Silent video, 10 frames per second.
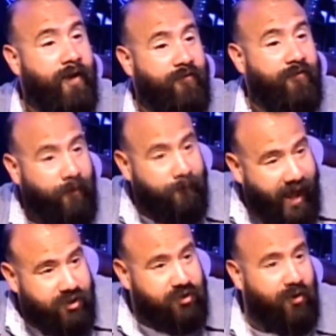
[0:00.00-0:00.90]
of her
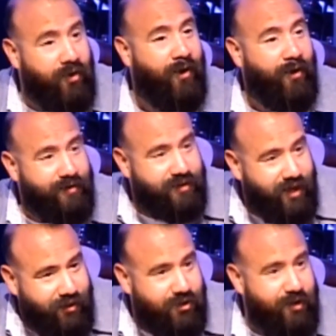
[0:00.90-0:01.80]
master, her
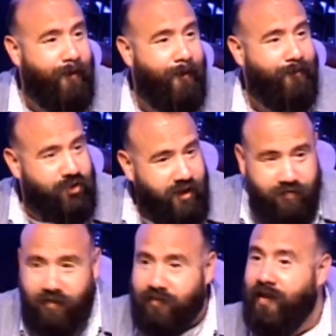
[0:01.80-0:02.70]
teacher,
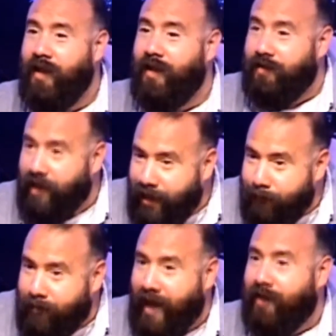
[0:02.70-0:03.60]
Jesus, and lay
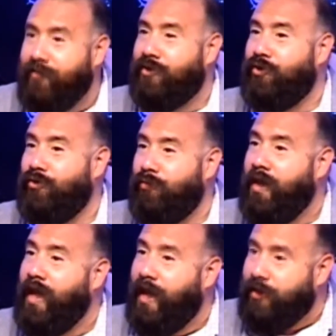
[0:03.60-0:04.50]
him back in the tomb
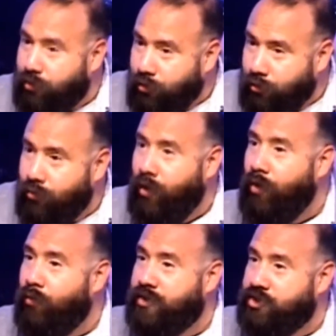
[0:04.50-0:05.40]
and do
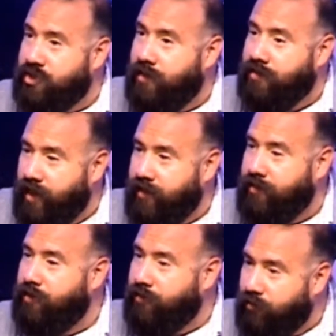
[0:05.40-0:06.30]
what she
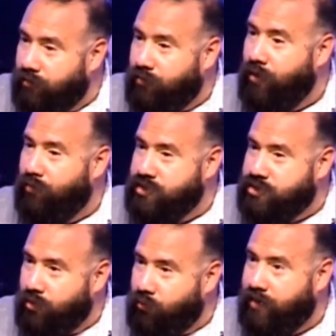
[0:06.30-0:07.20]
intended to do when
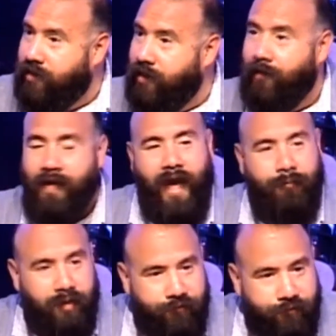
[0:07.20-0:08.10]
she went there.
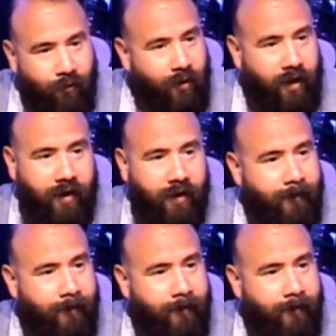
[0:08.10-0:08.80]
And before